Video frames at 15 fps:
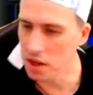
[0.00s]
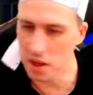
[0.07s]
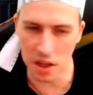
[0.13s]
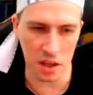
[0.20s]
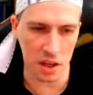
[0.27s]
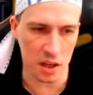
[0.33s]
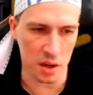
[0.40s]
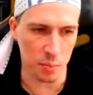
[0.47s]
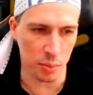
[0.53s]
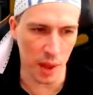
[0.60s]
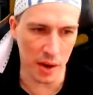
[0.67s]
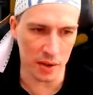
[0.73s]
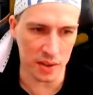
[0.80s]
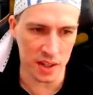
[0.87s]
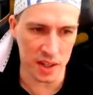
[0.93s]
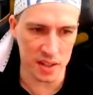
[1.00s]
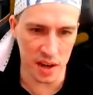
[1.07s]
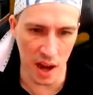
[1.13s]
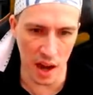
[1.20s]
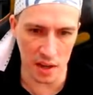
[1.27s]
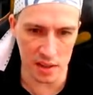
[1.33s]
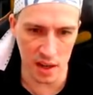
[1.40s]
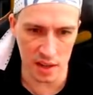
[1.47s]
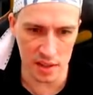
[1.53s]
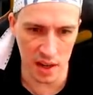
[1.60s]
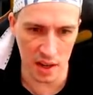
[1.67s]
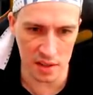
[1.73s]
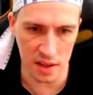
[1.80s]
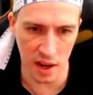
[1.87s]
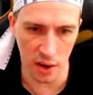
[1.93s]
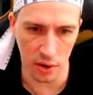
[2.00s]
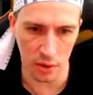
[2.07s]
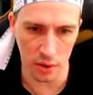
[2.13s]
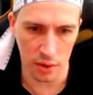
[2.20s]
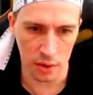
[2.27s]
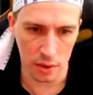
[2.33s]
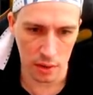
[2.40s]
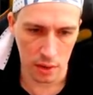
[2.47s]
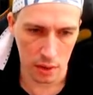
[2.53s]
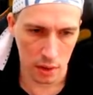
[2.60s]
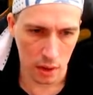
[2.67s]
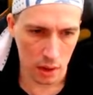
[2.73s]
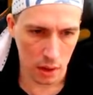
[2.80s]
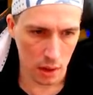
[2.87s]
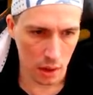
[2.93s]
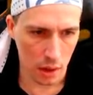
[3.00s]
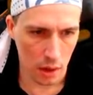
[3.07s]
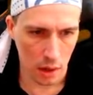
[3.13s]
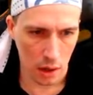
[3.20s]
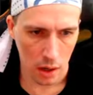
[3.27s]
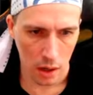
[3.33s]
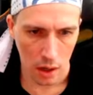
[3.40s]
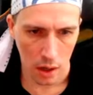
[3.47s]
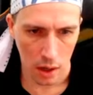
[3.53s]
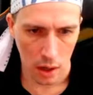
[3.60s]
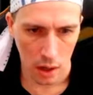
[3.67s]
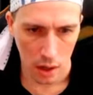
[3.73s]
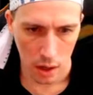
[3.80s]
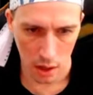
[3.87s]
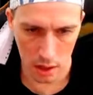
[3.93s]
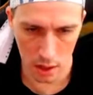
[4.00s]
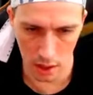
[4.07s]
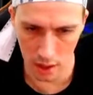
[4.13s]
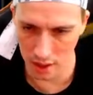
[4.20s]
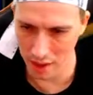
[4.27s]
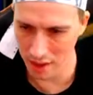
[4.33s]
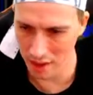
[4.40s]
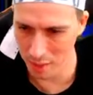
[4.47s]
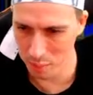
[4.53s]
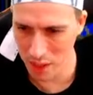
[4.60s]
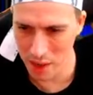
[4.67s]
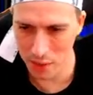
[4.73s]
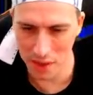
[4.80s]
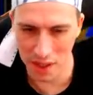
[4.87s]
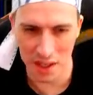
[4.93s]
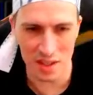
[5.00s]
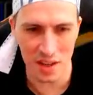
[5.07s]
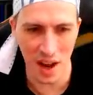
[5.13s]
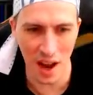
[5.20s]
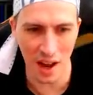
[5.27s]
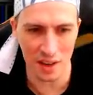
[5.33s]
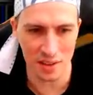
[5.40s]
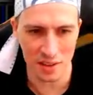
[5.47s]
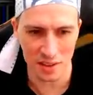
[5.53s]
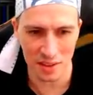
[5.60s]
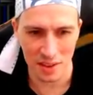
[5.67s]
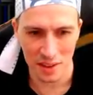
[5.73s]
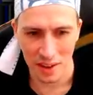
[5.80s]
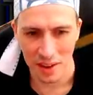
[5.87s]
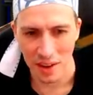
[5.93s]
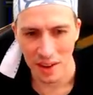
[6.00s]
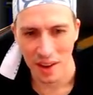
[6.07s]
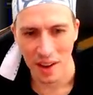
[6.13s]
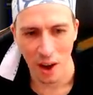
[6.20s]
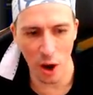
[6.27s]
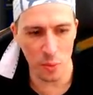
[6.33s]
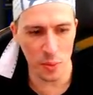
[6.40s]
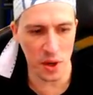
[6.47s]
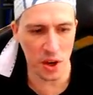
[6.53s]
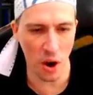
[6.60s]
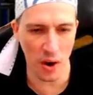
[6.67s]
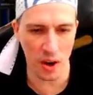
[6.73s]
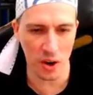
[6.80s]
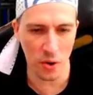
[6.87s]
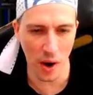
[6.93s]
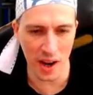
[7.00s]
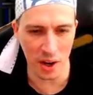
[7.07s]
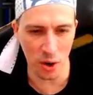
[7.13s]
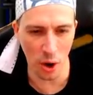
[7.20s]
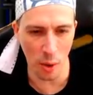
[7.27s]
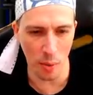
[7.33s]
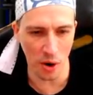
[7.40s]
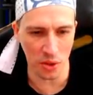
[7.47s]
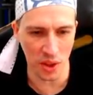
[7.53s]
You can play with these nuts. How's that sound? Play with these nuts. Hope you're going great, Tomo.